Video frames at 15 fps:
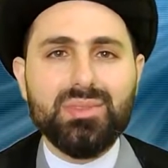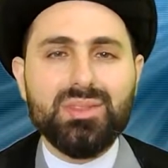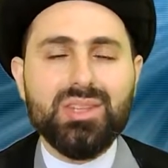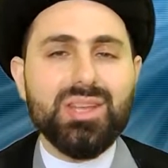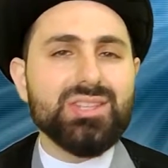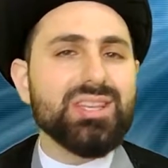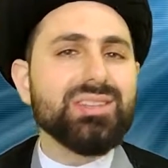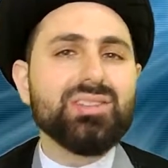
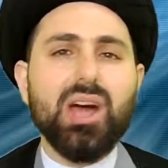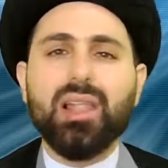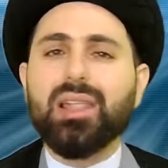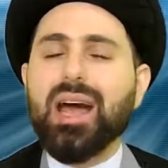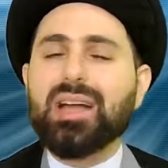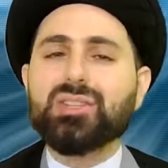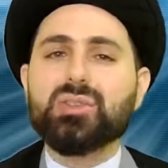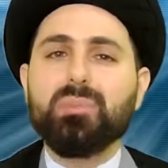Doesn't
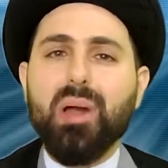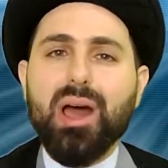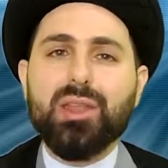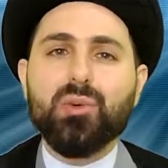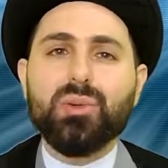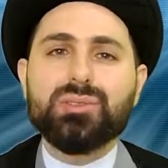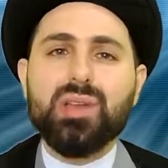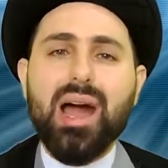Allah
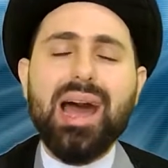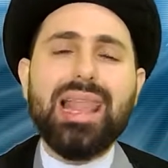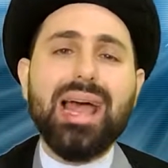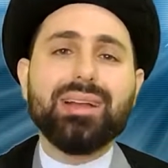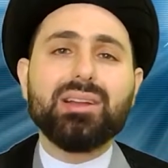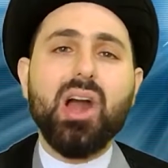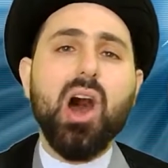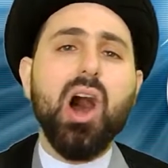subhanahu wa
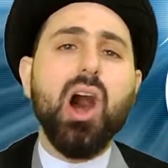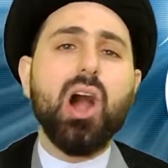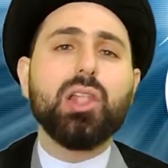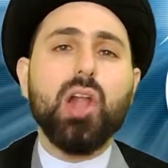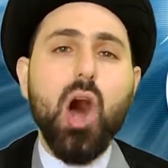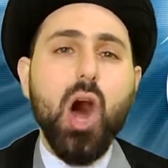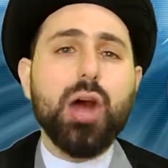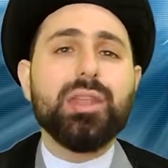ta'ala
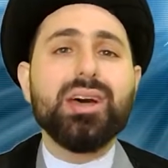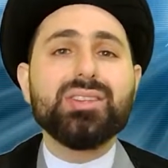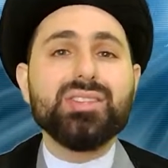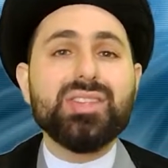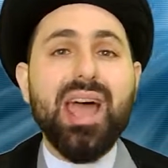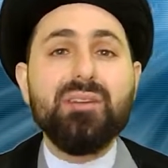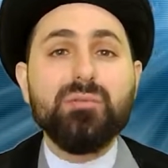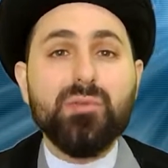call on
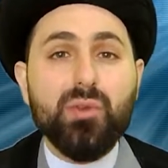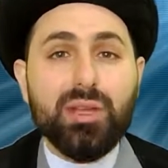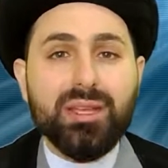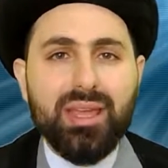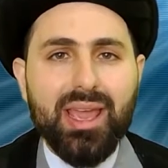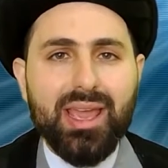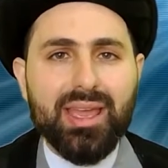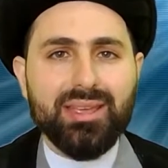us every
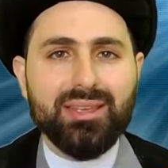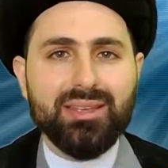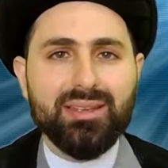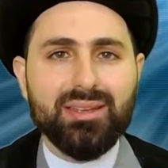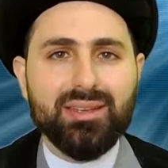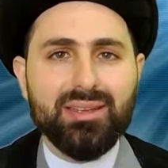day,